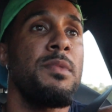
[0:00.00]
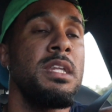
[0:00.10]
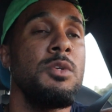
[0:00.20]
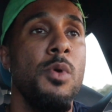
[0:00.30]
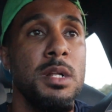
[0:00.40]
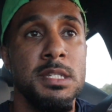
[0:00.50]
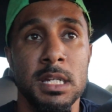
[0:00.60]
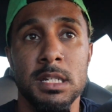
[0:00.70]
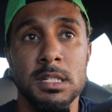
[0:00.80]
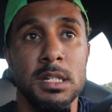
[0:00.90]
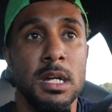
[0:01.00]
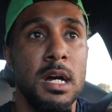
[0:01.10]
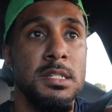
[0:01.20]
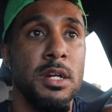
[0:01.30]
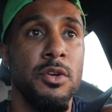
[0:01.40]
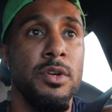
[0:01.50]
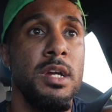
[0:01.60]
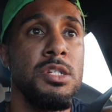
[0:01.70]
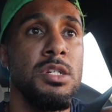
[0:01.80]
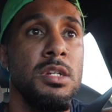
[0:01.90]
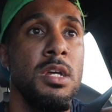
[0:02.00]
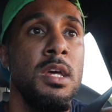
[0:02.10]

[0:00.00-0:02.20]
And he wants to get into content creation